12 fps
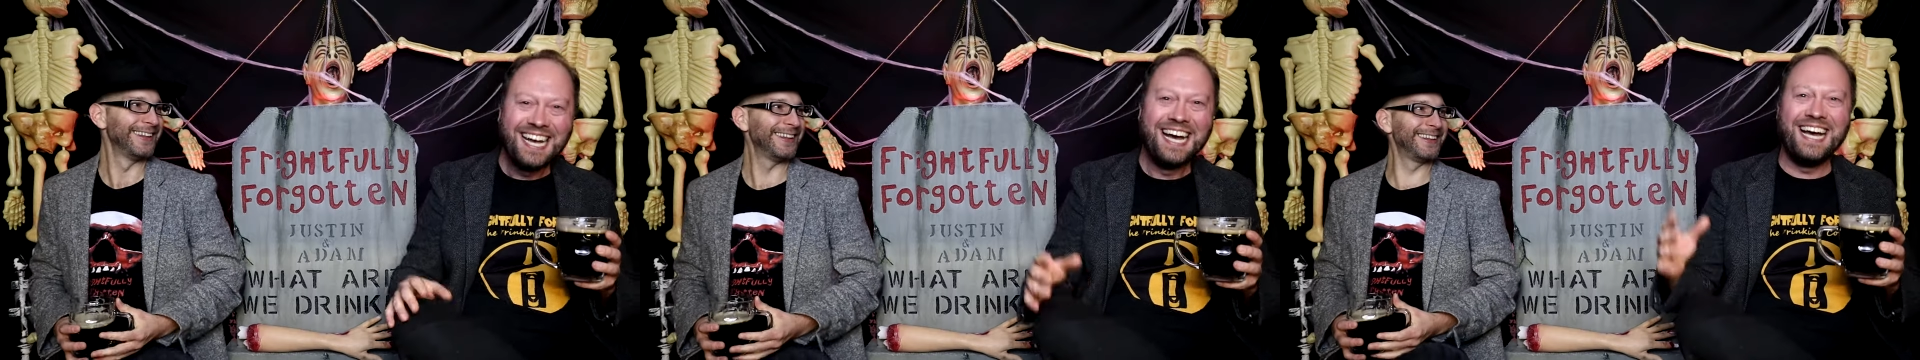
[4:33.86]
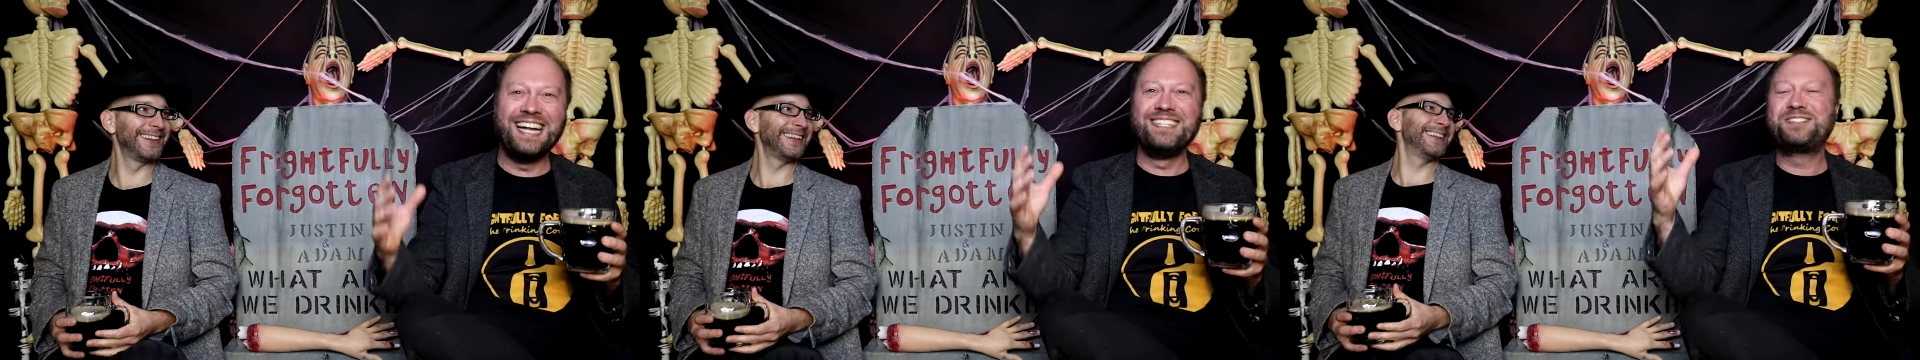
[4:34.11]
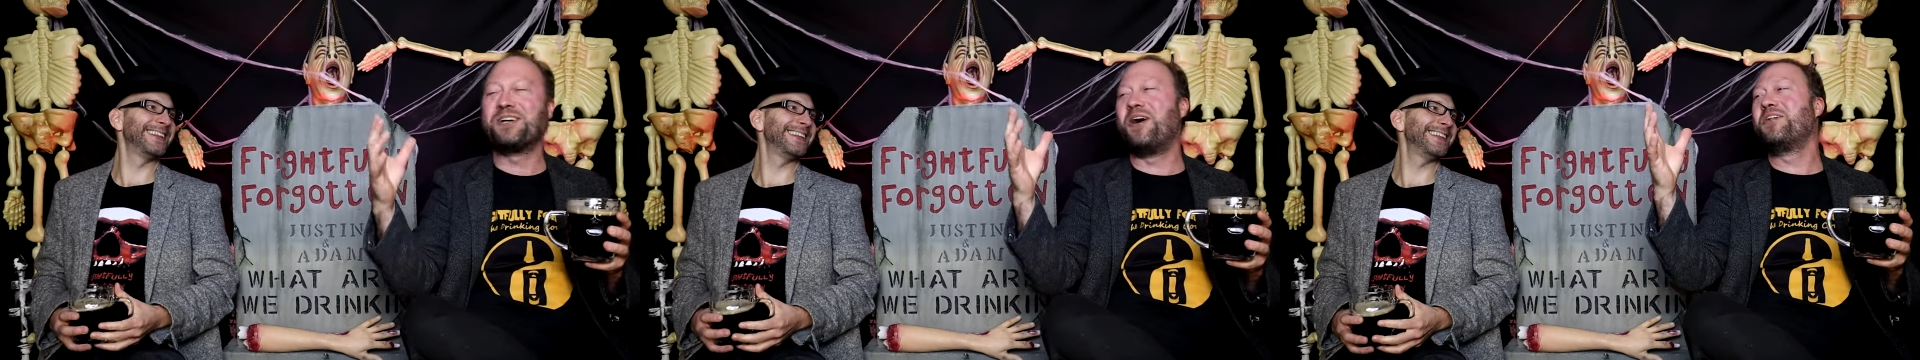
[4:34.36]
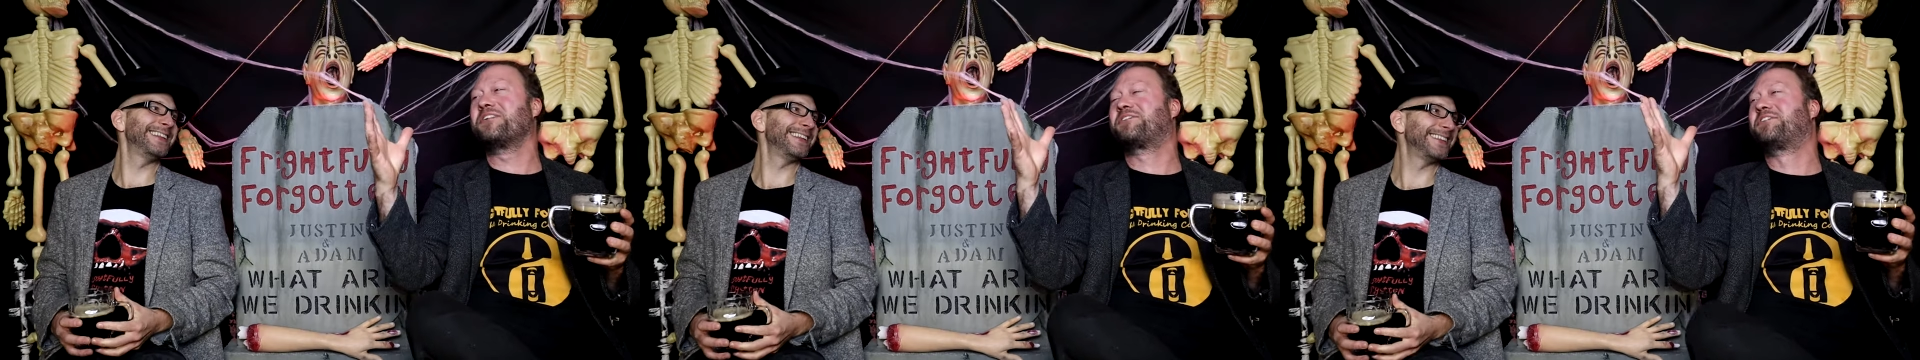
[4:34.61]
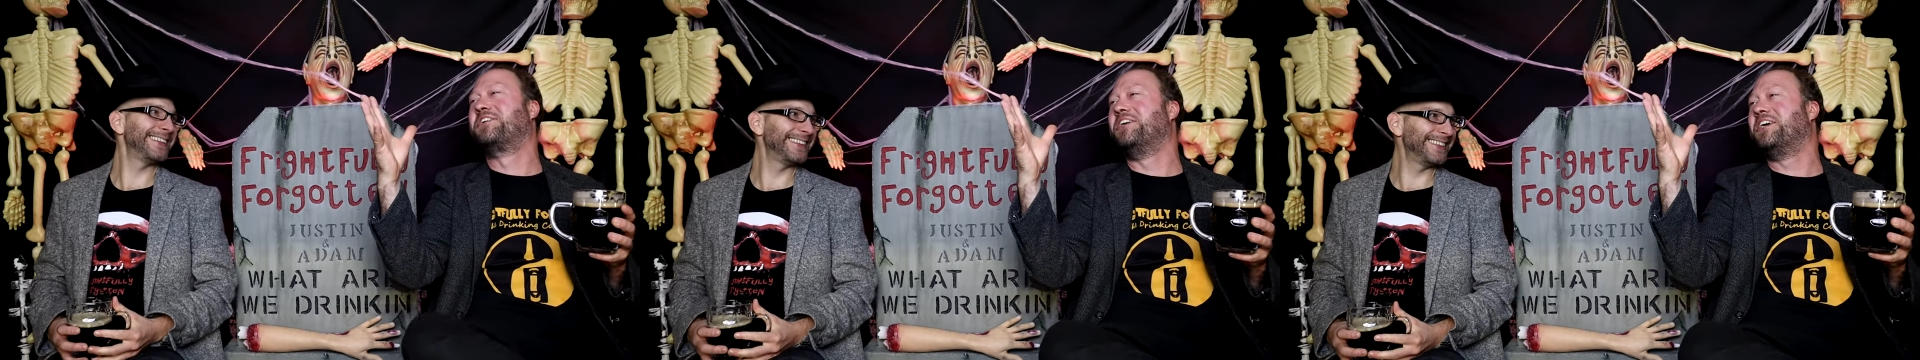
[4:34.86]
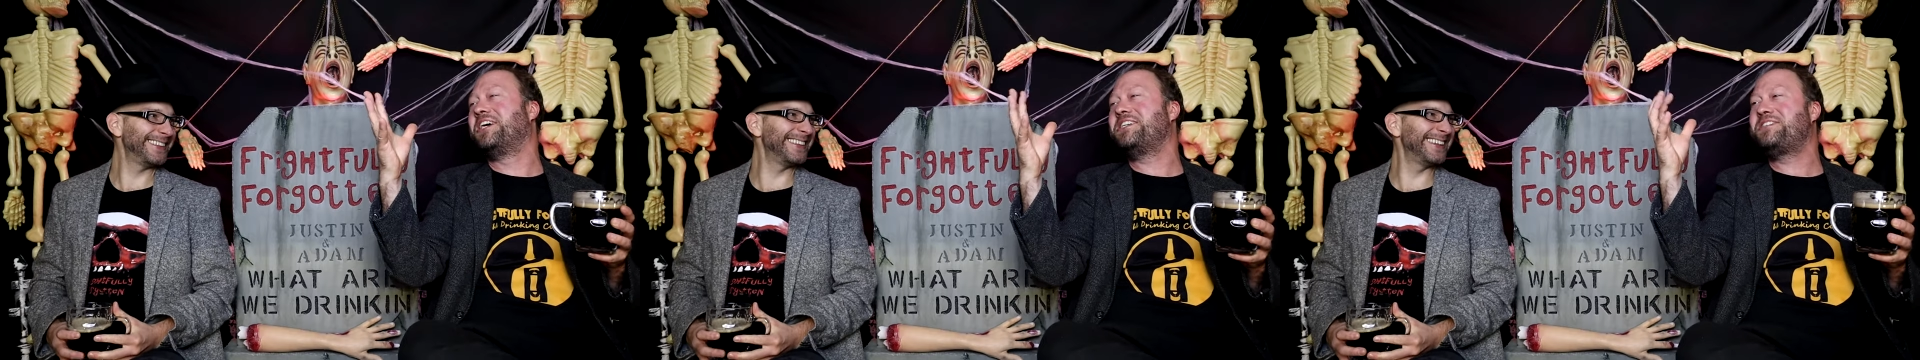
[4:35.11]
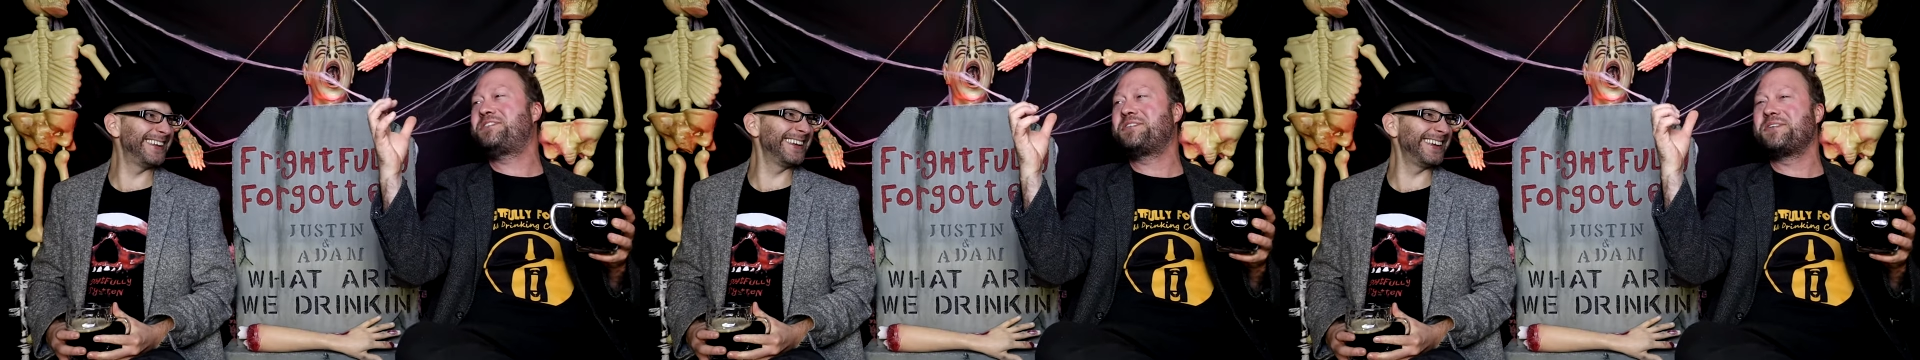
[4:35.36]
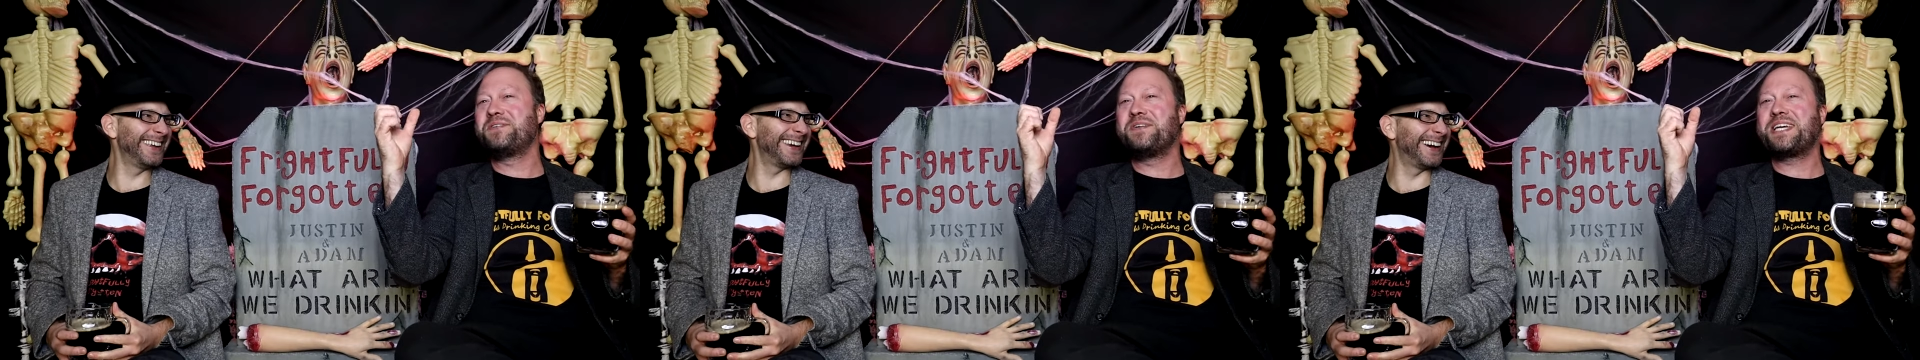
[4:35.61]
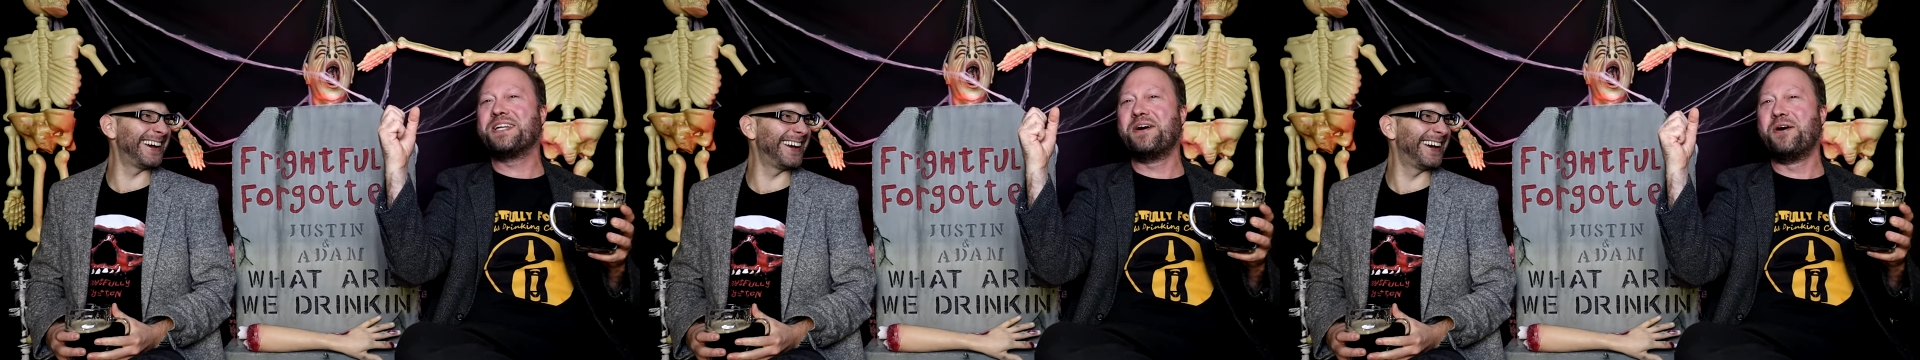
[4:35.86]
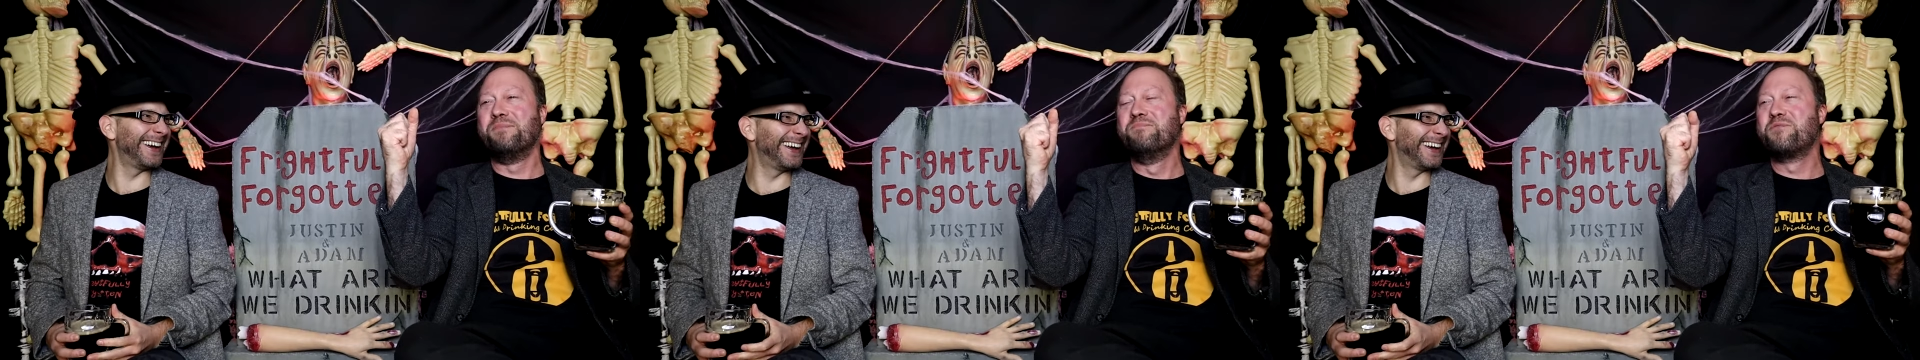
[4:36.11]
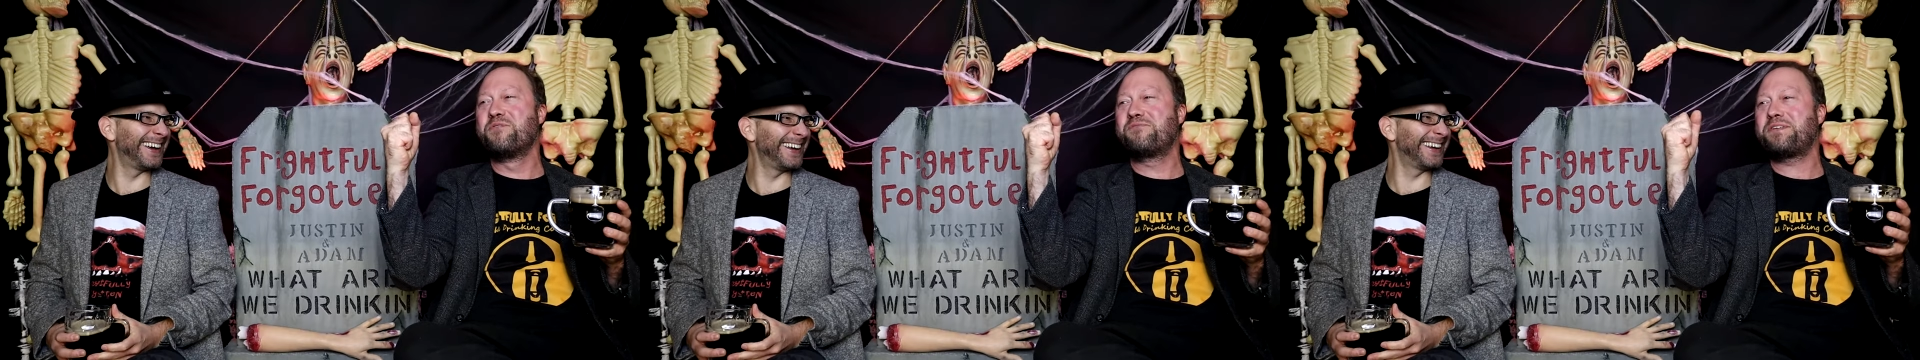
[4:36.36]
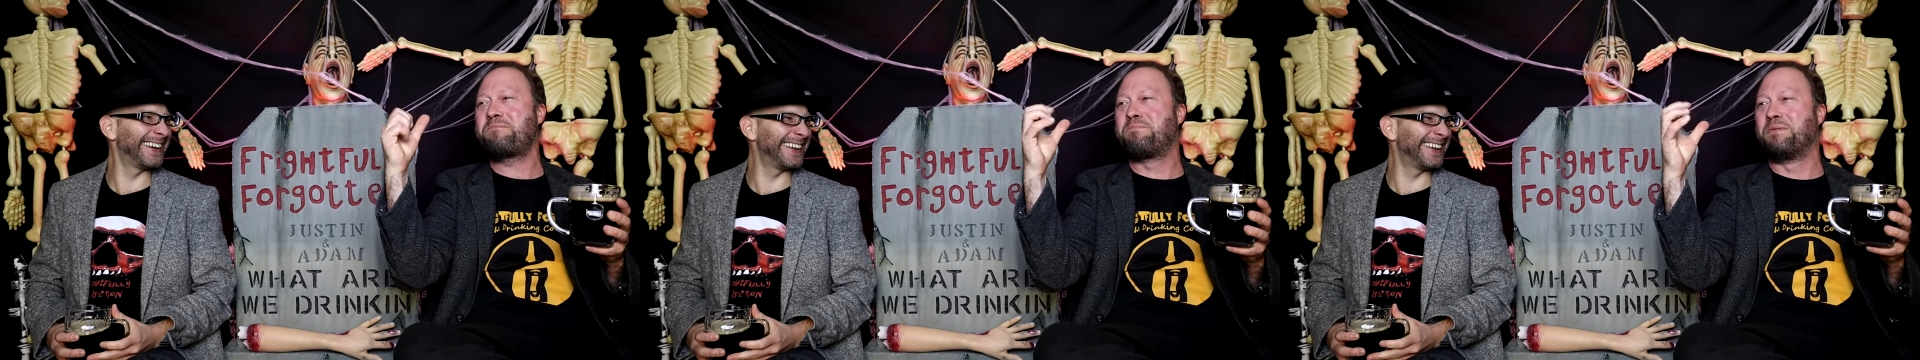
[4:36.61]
Speaker 1: And it's all good too. You can all move it